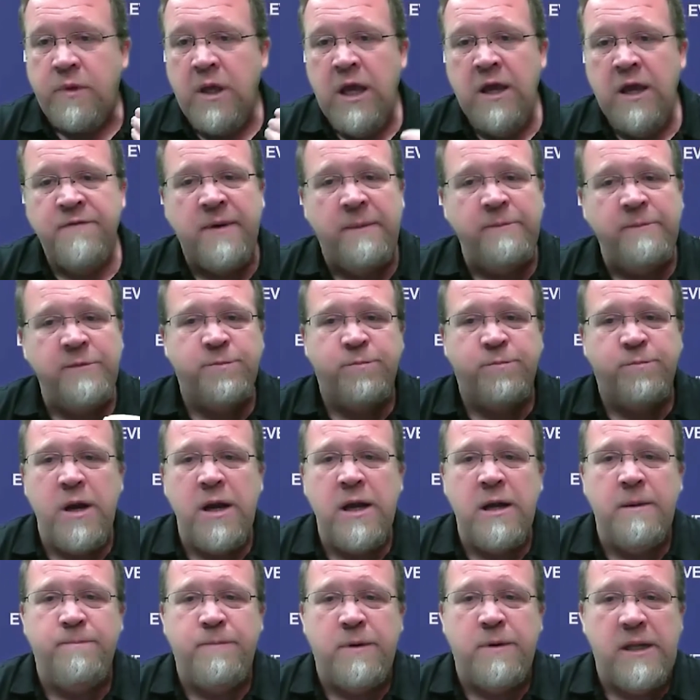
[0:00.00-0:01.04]
if I'm
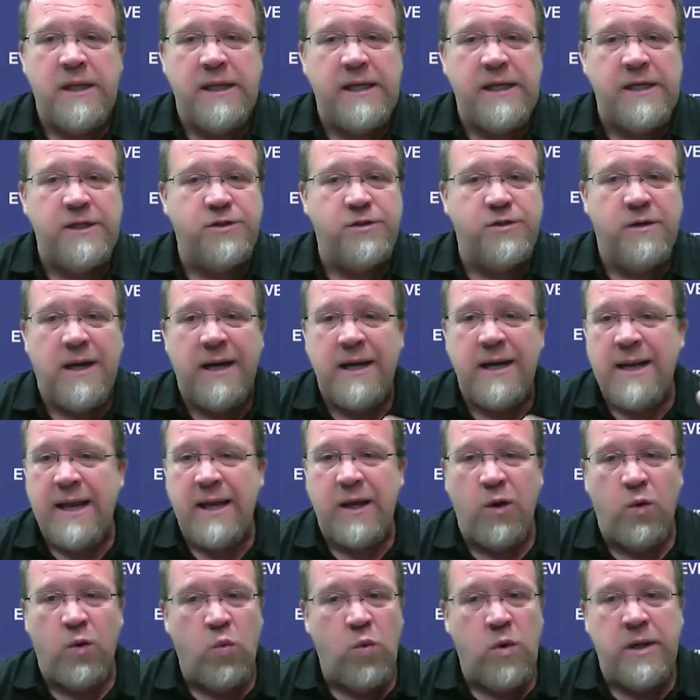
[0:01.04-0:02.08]
spraying a polyester, I
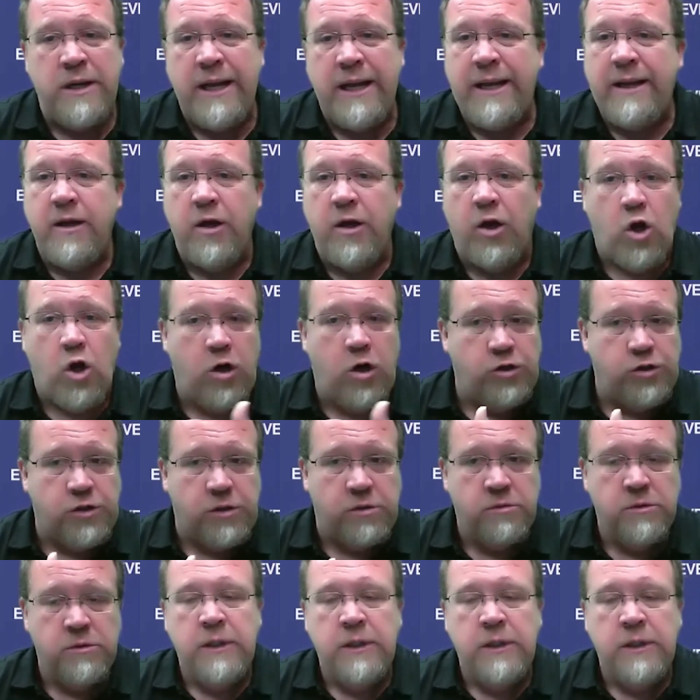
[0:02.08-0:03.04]
like a 1.8 larger.